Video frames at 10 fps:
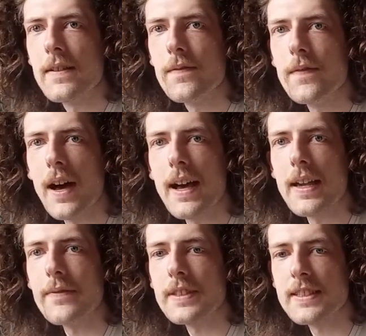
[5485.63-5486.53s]

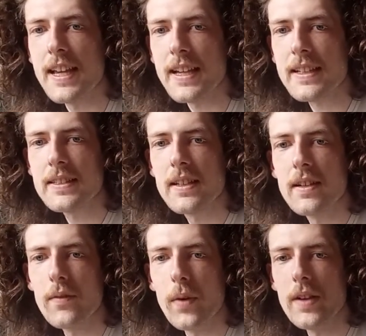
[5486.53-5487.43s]
5, 6.
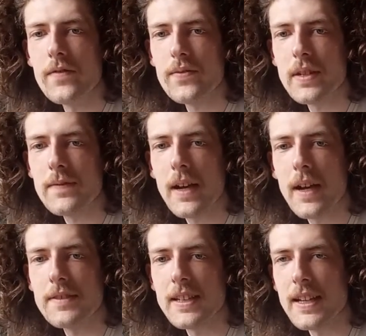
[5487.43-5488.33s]
1, 3,
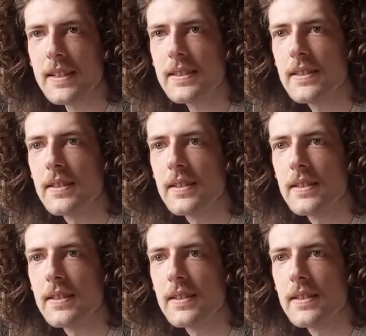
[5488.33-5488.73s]
5, 6